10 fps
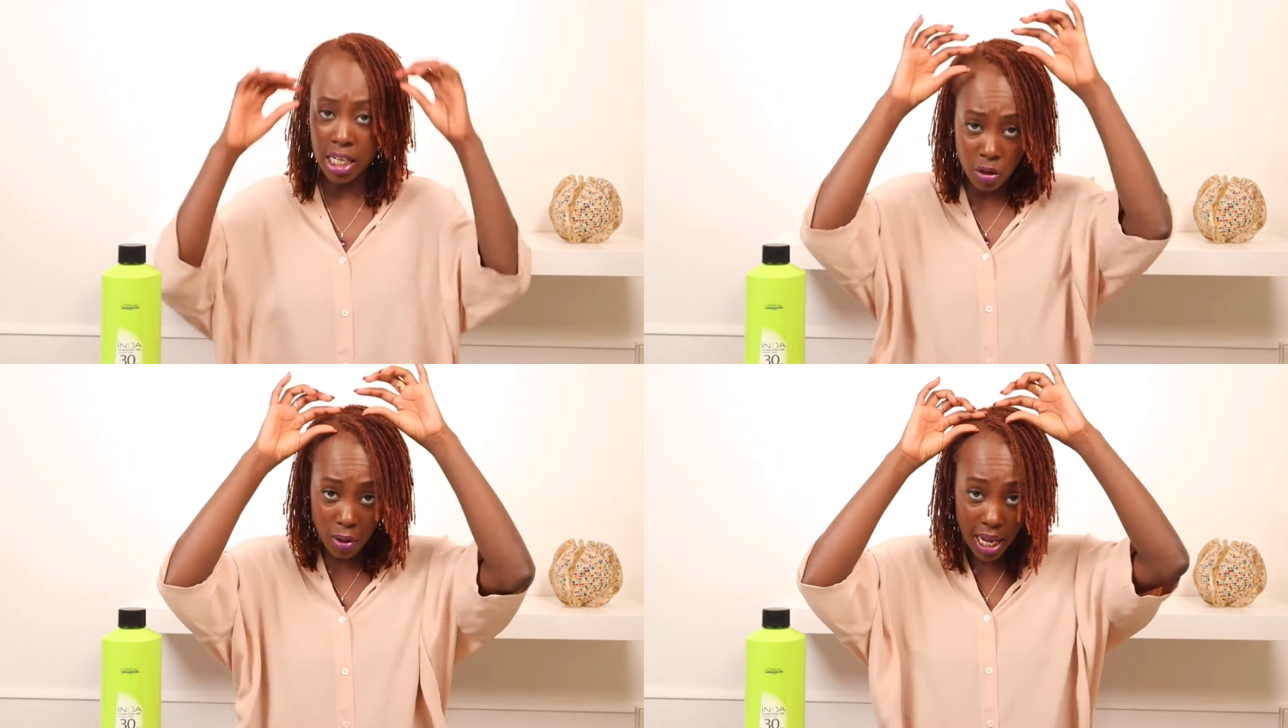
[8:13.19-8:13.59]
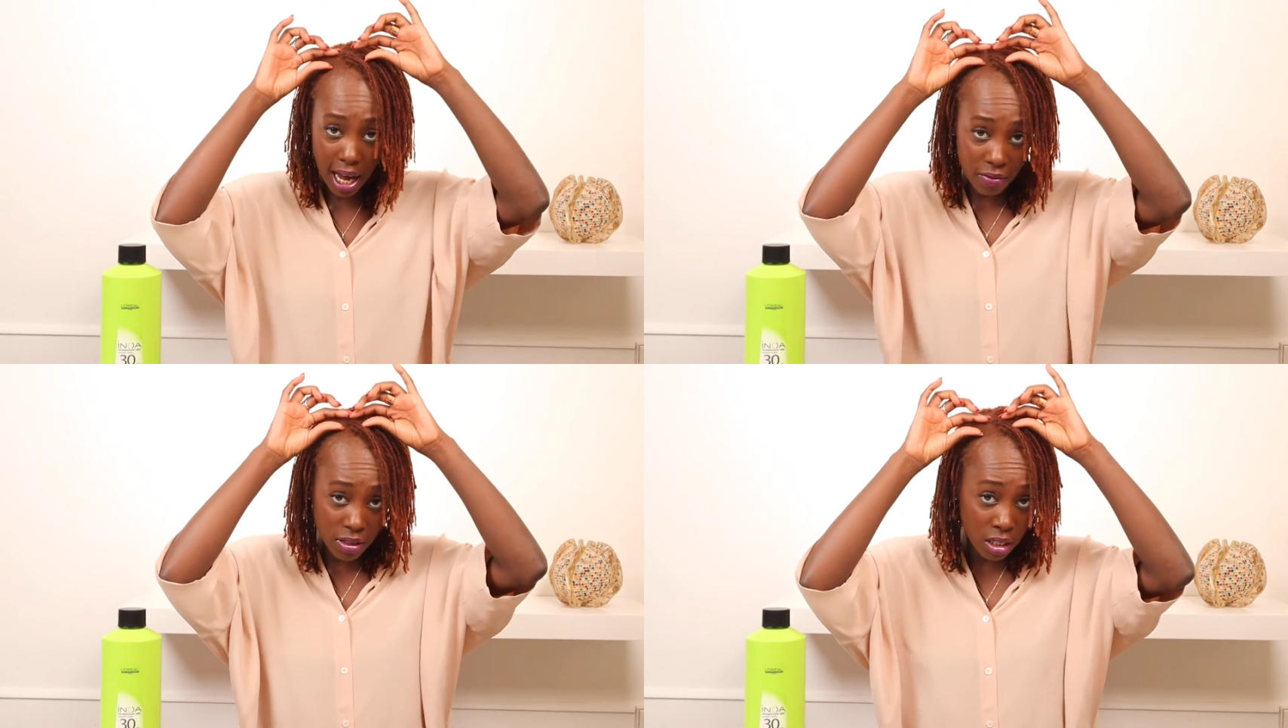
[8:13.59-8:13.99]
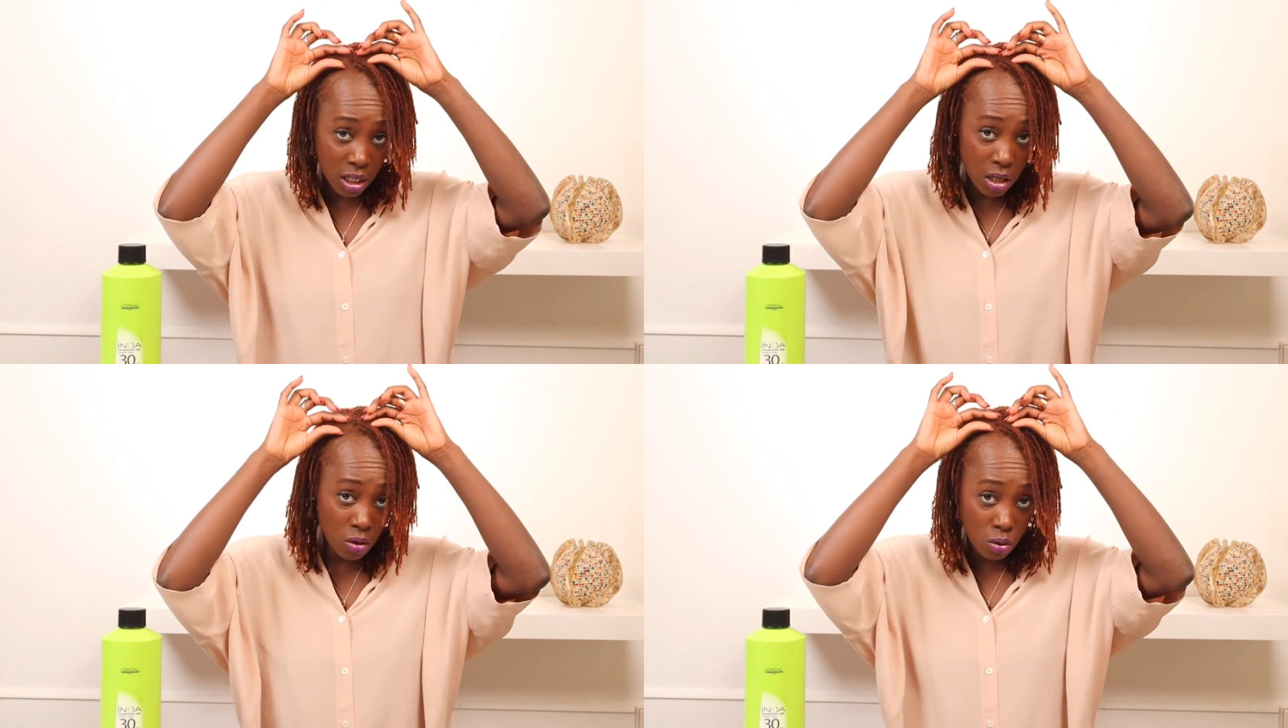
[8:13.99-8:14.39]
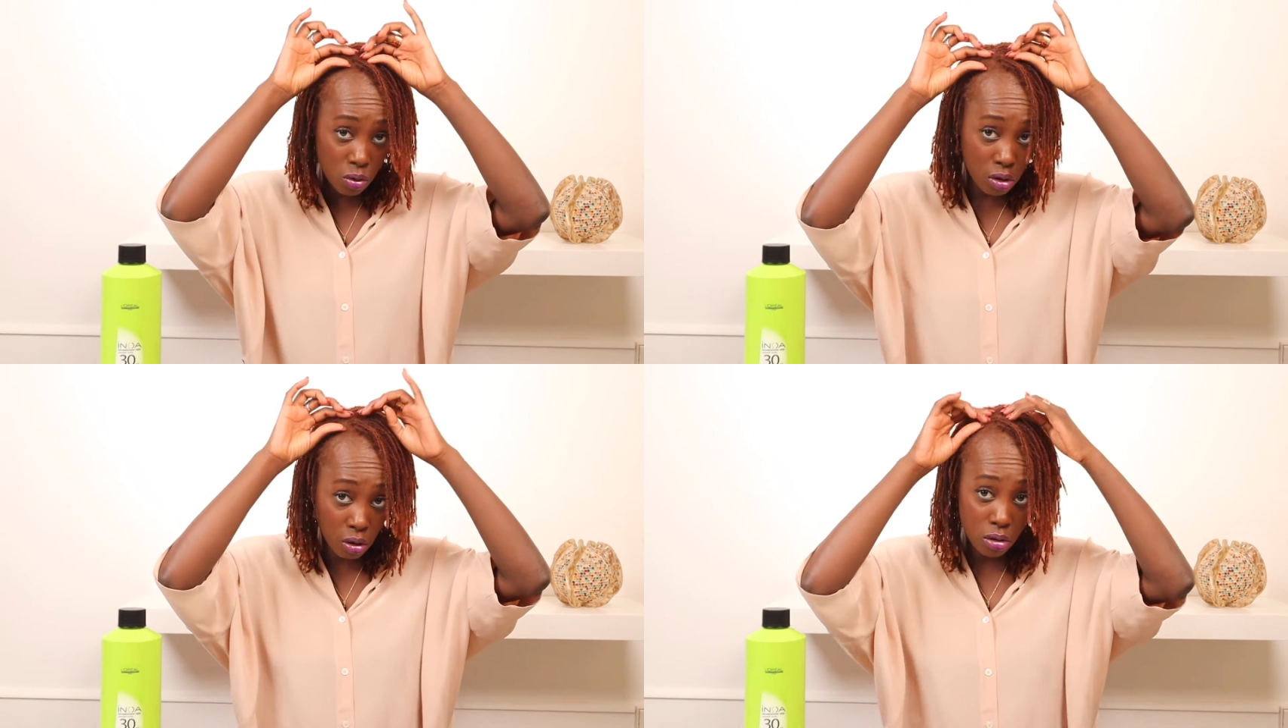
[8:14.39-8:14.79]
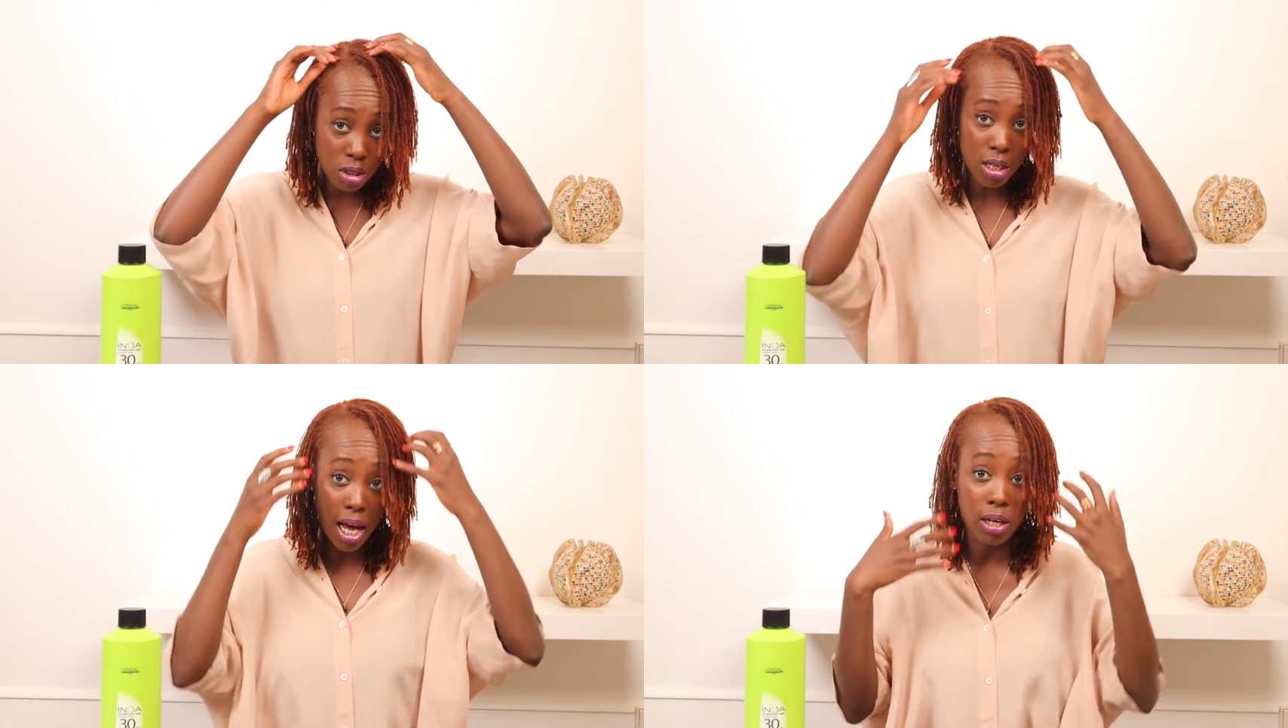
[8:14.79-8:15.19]
and you will have the new
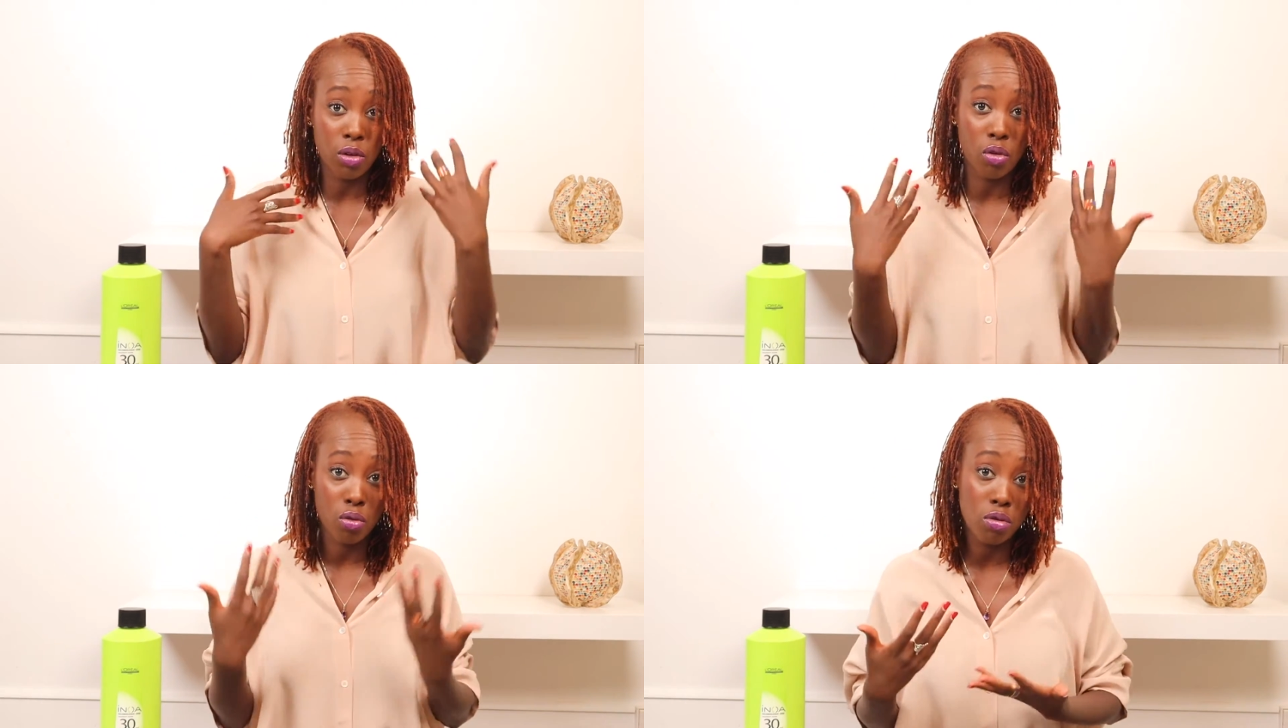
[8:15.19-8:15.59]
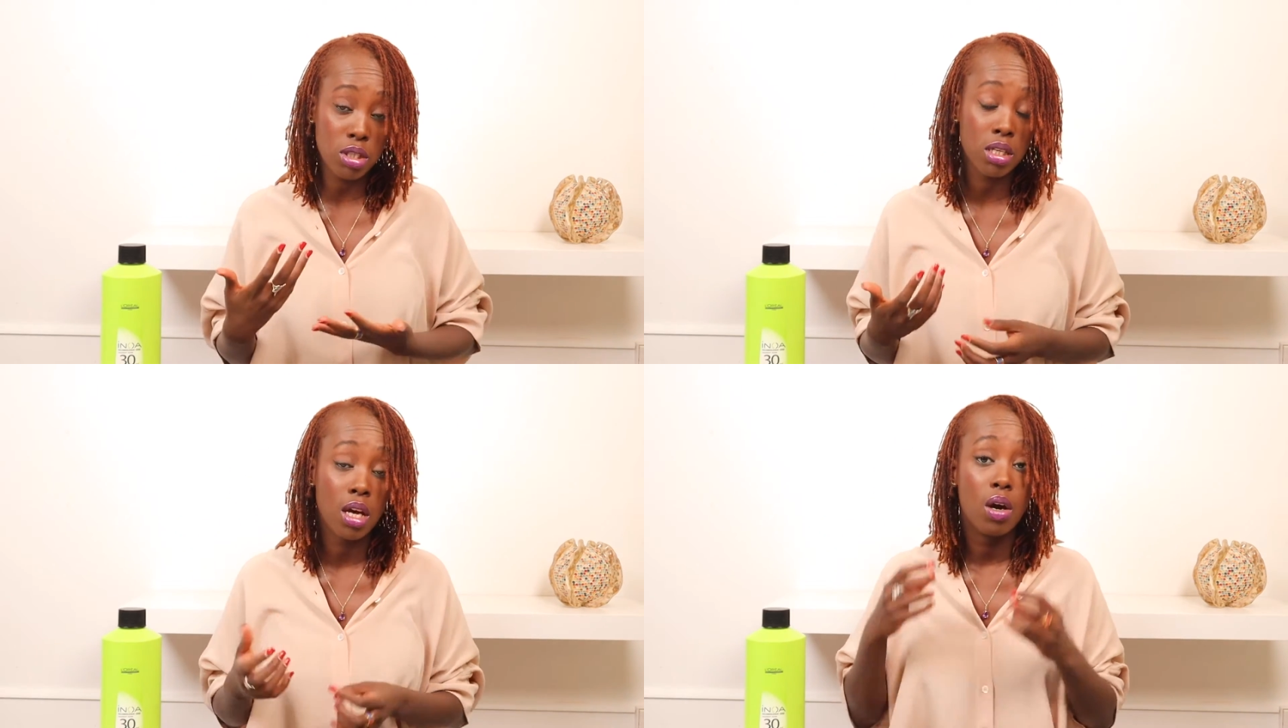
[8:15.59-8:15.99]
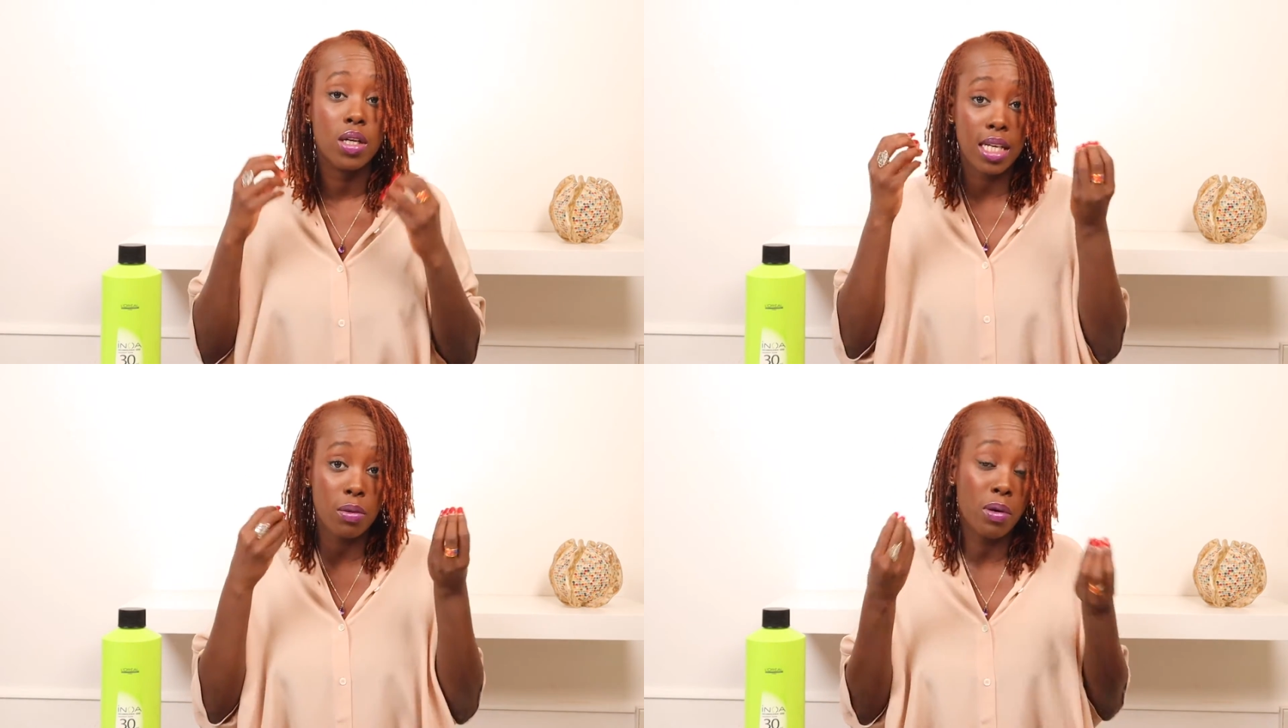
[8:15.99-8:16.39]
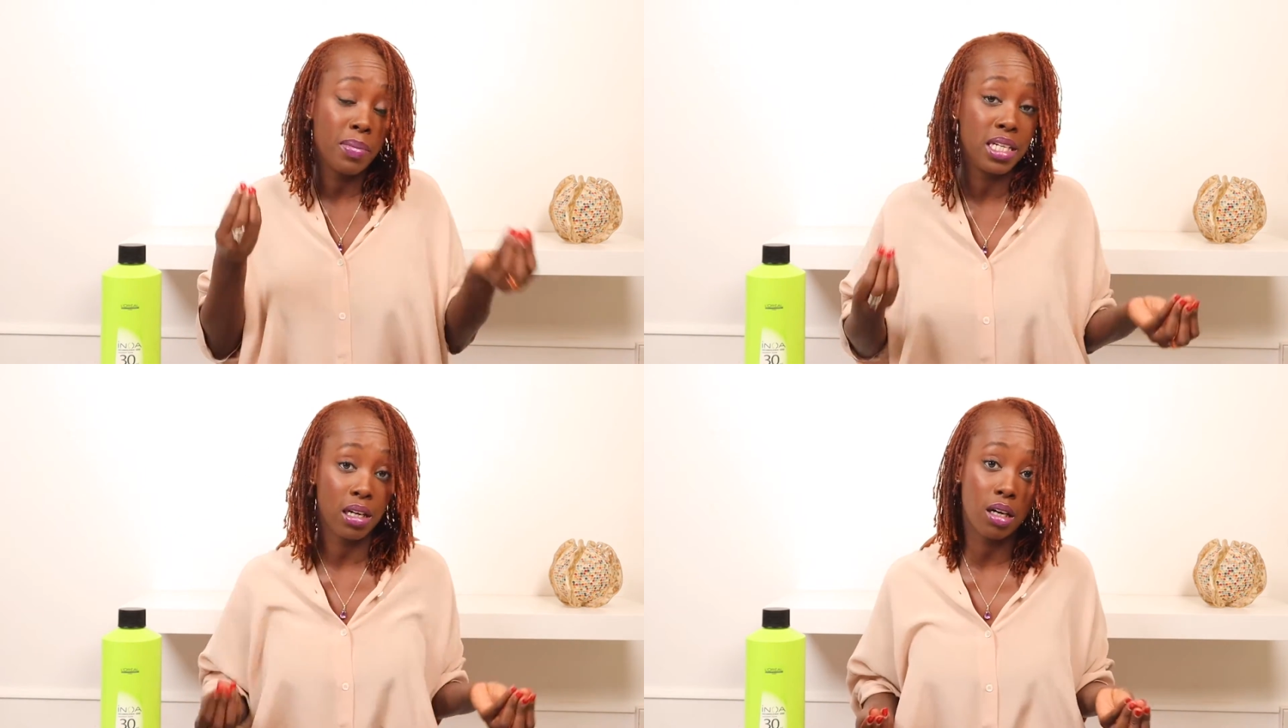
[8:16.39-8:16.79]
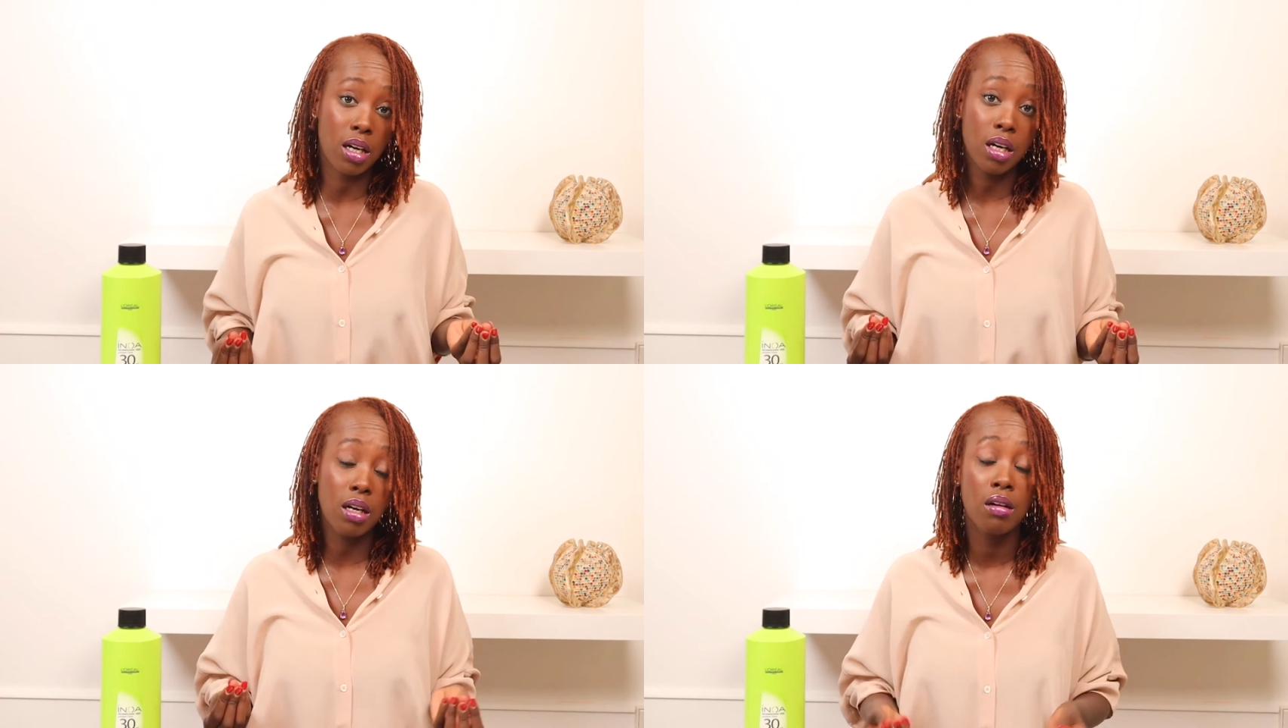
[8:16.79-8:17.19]
growth at your roots that will be
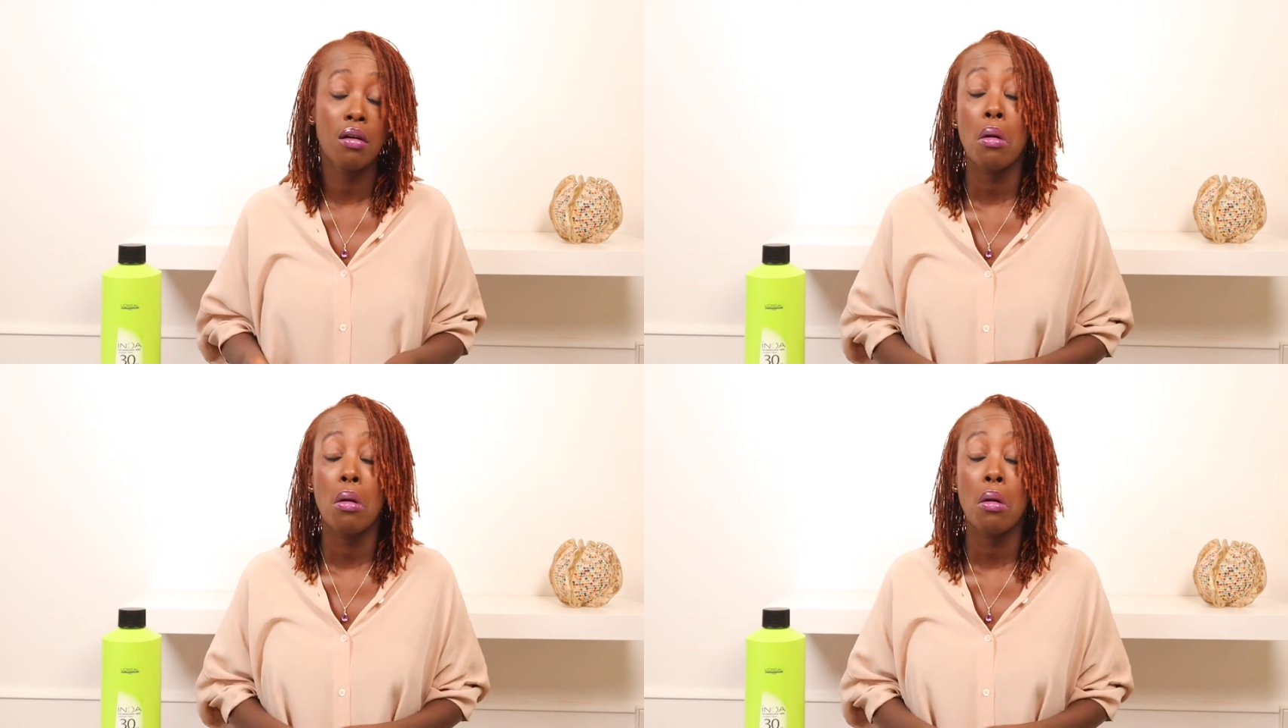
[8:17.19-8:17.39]
darker.